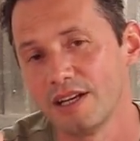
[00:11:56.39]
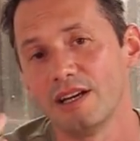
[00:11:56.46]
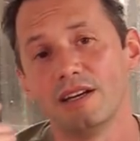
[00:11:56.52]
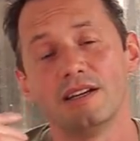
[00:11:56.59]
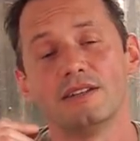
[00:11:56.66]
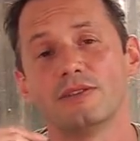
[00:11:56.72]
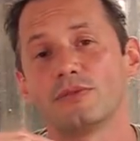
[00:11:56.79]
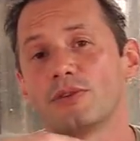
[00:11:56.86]

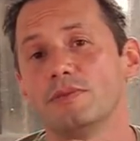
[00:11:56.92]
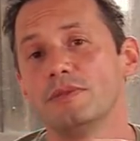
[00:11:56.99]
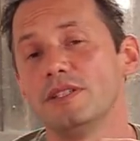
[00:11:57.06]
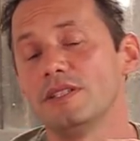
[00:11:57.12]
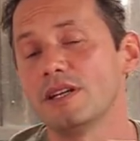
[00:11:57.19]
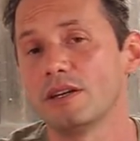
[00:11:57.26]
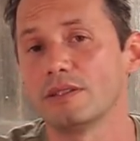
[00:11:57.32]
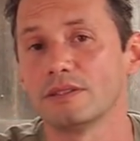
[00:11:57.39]
And for
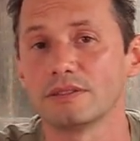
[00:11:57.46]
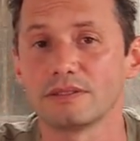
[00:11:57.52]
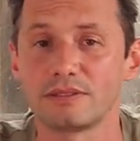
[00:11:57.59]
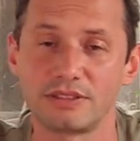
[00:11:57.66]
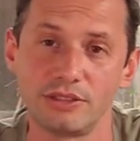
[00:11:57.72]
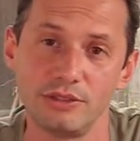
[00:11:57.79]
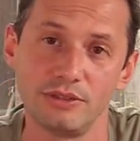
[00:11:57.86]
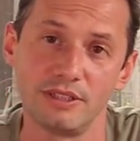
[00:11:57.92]
me, I'll
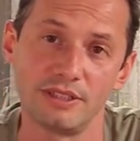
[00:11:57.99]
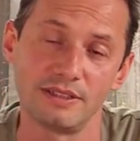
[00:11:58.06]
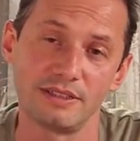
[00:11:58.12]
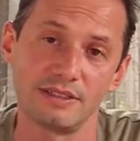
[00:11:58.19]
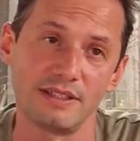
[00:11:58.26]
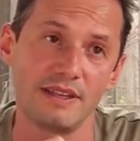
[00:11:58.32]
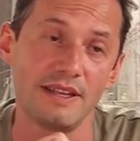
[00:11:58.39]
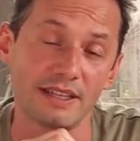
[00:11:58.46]
see you
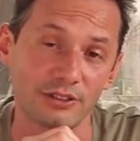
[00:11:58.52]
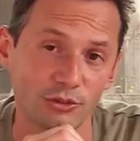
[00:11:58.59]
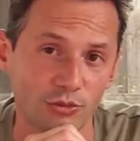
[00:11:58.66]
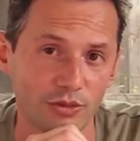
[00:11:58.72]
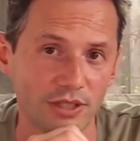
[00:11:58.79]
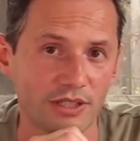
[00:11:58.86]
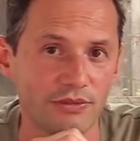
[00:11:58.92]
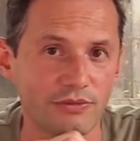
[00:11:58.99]
then next
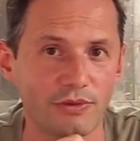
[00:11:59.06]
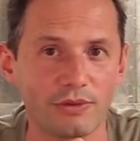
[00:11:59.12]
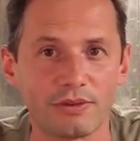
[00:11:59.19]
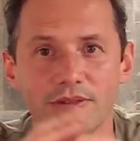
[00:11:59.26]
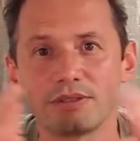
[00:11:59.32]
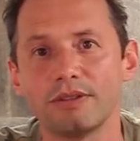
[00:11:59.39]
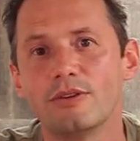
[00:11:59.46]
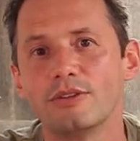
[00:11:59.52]
week
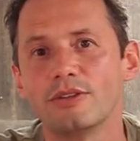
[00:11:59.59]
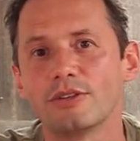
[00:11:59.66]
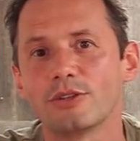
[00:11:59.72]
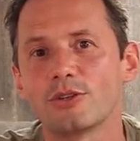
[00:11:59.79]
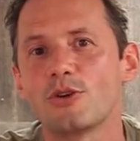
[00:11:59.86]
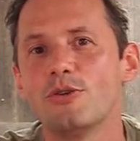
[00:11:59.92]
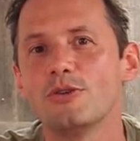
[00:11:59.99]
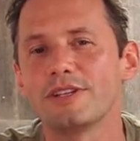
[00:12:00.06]
for another
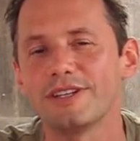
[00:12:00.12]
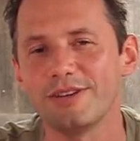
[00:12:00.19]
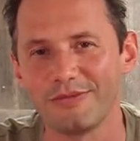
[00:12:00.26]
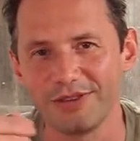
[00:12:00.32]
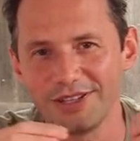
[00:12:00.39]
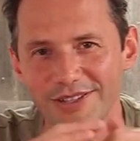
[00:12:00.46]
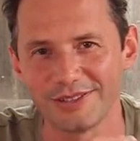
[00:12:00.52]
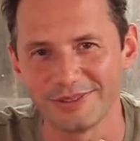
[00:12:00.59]
cooking
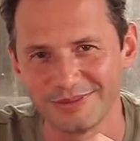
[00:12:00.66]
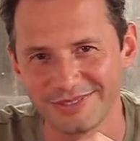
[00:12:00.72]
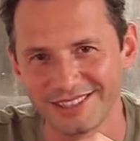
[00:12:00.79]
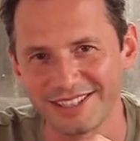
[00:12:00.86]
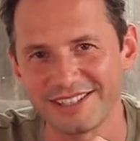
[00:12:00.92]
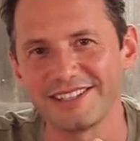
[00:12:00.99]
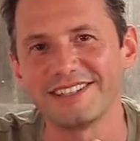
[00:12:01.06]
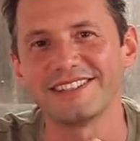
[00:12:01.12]
video.
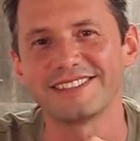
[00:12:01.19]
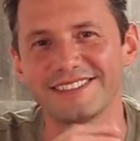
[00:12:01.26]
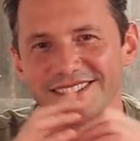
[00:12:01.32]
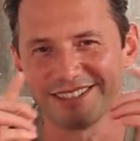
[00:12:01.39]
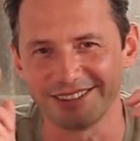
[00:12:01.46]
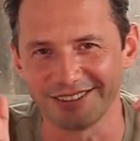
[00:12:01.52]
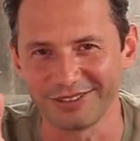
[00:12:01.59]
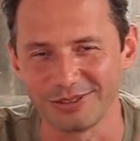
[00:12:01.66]
Take care
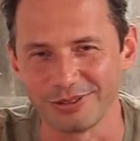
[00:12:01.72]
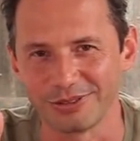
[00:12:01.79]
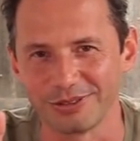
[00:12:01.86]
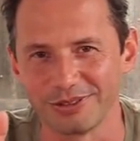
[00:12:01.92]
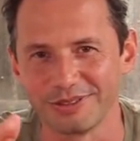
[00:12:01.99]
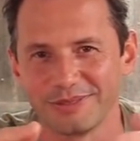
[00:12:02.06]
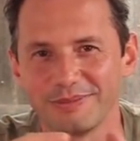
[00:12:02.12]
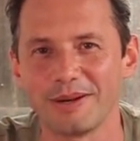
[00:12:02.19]
and I'll see you
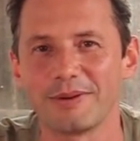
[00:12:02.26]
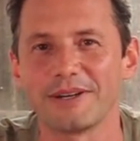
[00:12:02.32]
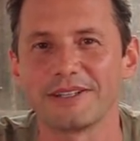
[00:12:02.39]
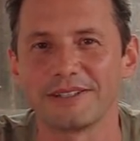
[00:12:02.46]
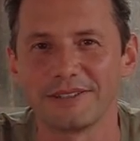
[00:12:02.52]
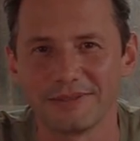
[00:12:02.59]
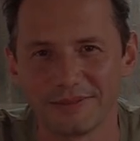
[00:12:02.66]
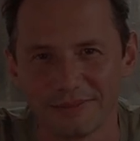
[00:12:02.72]
soon. Bye bye.